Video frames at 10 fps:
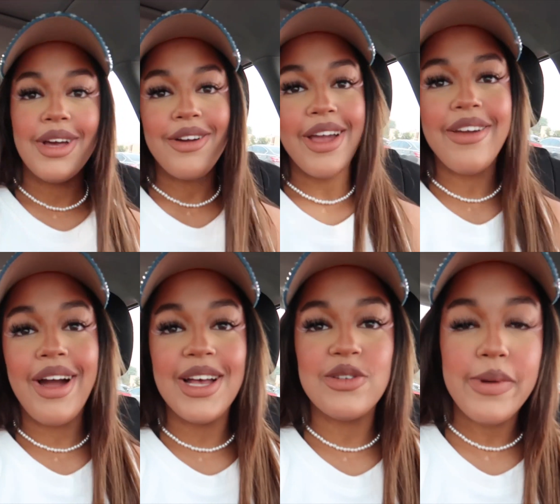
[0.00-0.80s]
Okay, you
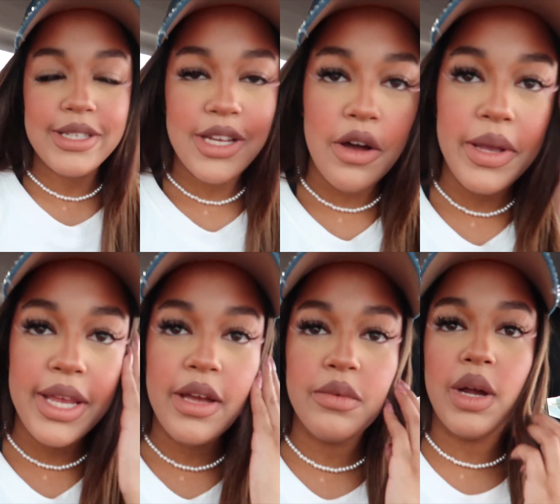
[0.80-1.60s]
guys, we're about to go
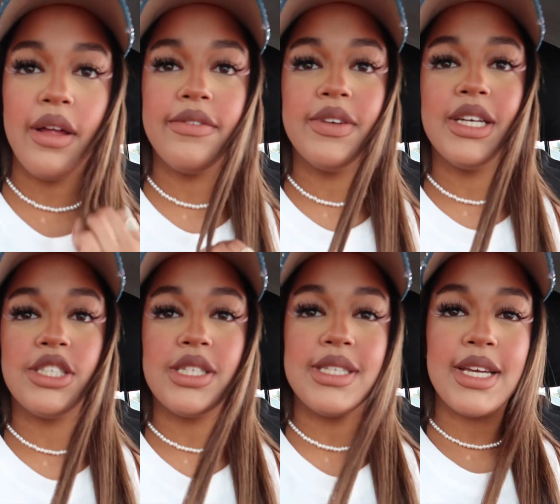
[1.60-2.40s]
eat at
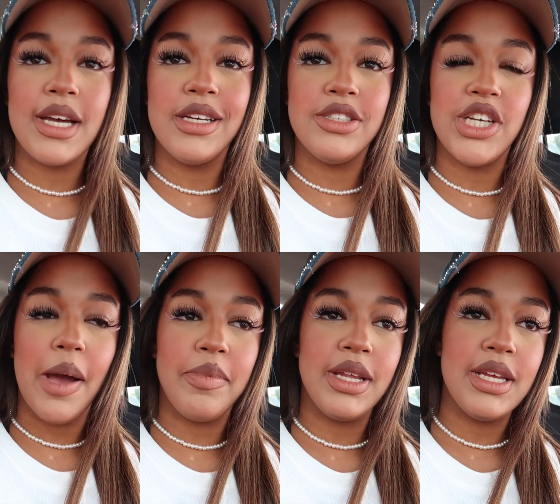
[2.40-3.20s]
Redfish. It's like a
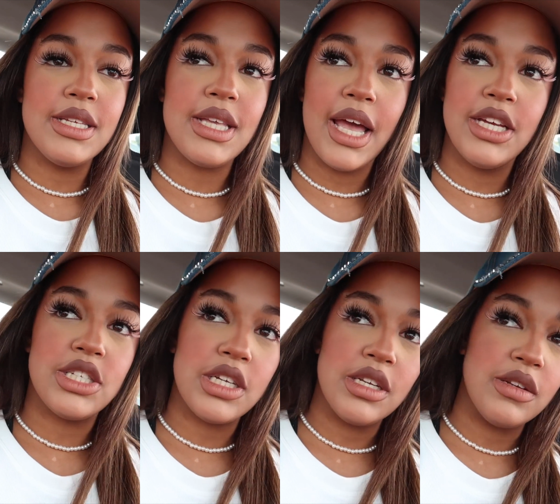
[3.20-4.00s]
Japanese
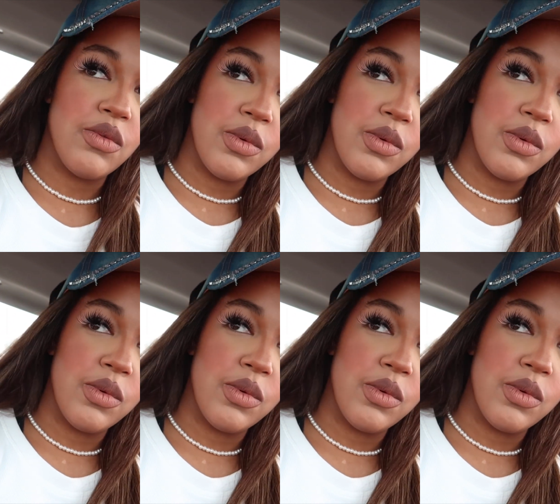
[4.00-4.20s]
Asian,